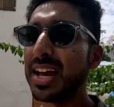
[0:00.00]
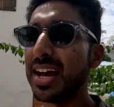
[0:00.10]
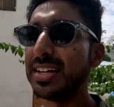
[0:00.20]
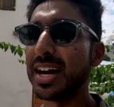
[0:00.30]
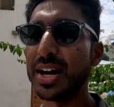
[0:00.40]

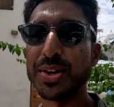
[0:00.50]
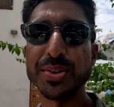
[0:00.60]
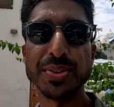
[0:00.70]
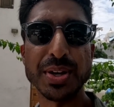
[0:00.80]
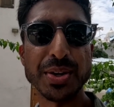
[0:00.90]
and
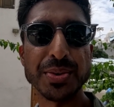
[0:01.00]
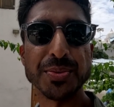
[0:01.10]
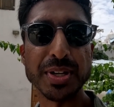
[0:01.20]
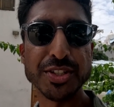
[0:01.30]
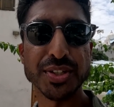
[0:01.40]
how their
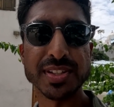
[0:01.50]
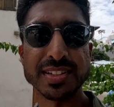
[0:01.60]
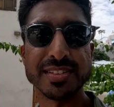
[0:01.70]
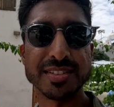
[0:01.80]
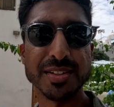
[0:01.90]
racial
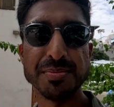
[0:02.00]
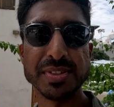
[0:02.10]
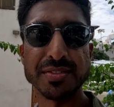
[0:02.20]
systems